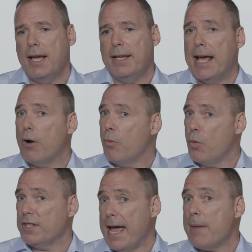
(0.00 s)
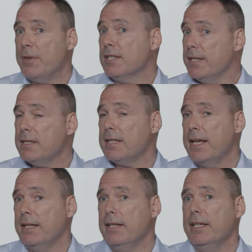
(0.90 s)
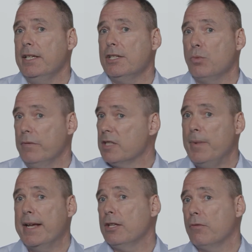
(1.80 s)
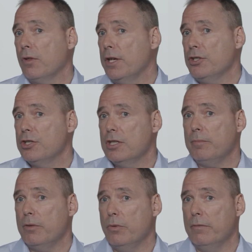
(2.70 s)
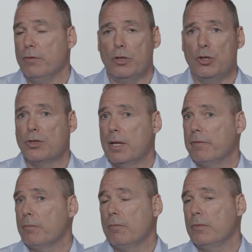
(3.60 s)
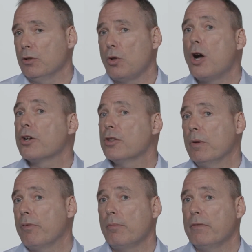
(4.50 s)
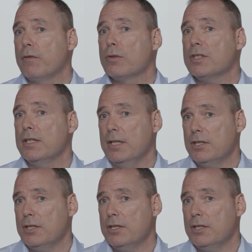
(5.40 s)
Now, what's happened since then is we've expanded the relationship, and we've used them for longer than we probably first anticipated.